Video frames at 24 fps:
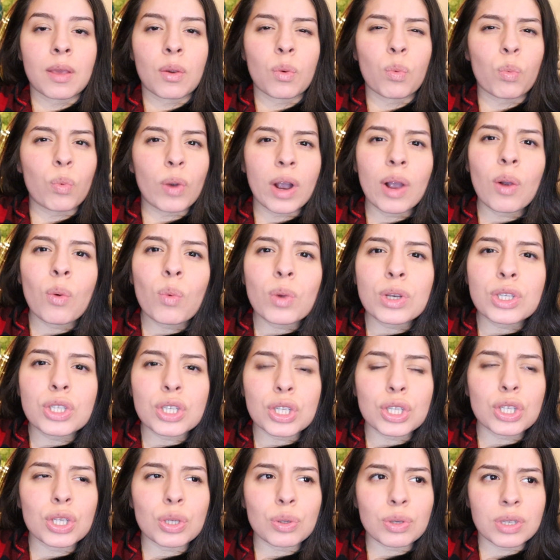what would you
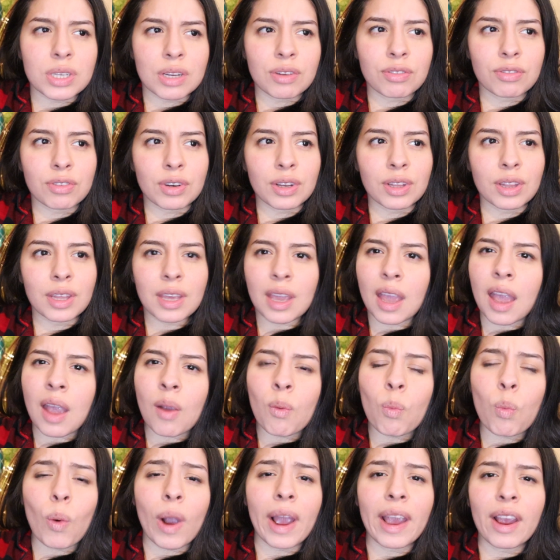do differently?
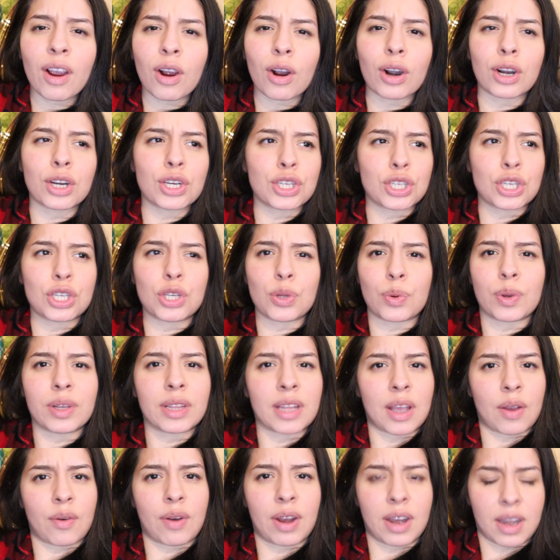And why aren't you doing
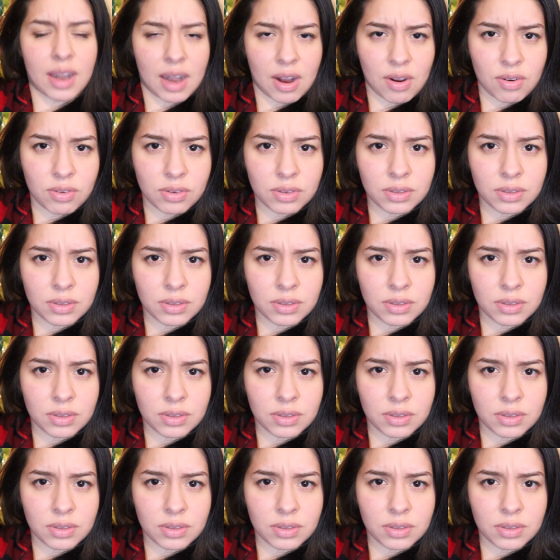that right now?